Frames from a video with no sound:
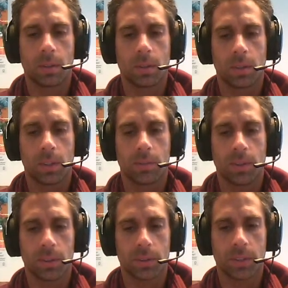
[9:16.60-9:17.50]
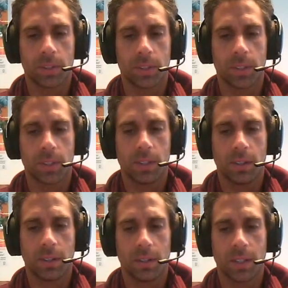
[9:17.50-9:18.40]
ClickFunnels. And
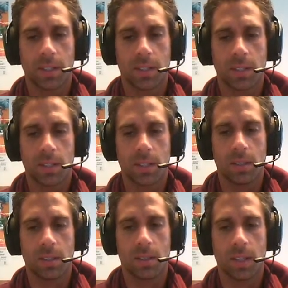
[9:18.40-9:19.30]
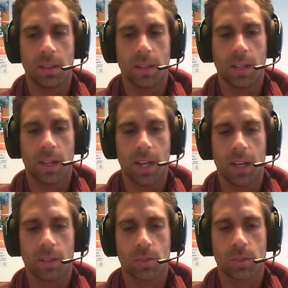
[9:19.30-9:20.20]
here I see that they
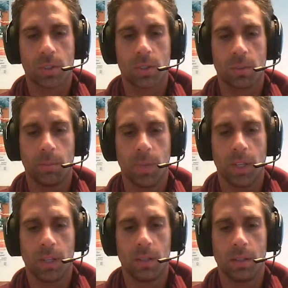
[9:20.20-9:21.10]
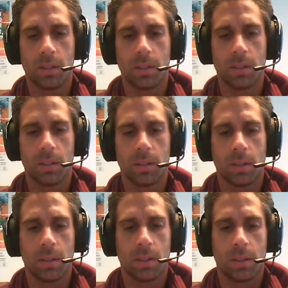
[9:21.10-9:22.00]
actually made
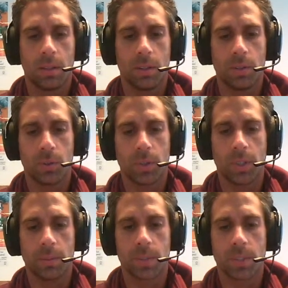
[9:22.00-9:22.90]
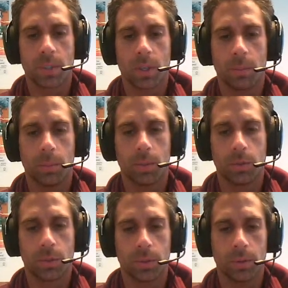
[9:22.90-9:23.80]
their dreams come
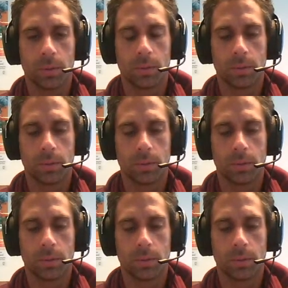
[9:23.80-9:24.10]
true.